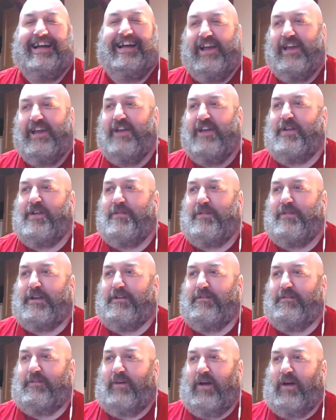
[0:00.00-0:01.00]
If anybody
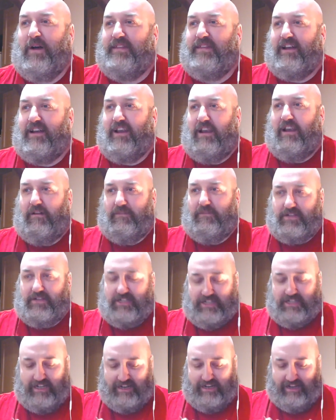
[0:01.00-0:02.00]
can find that, I'd love to
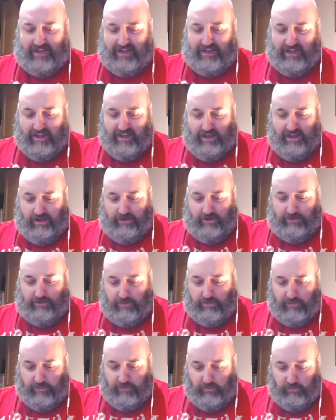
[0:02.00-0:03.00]
see that. All
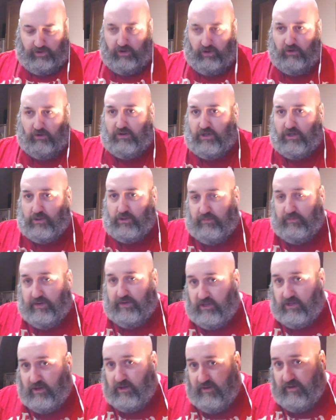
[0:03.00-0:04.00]
right, we're moving on because we've
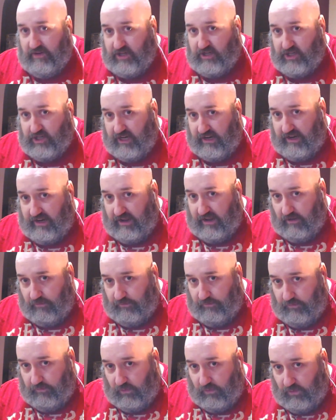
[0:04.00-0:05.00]
been doing this shit now
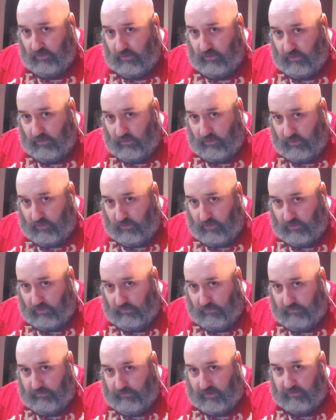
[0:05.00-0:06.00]

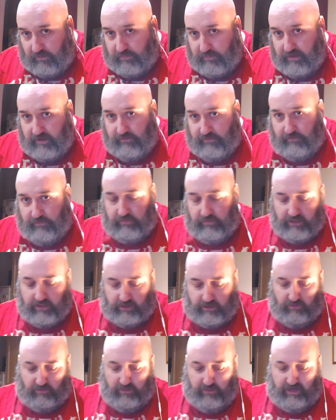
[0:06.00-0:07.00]
for,
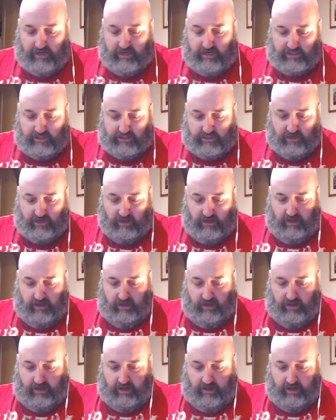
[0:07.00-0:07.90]
52 minutes.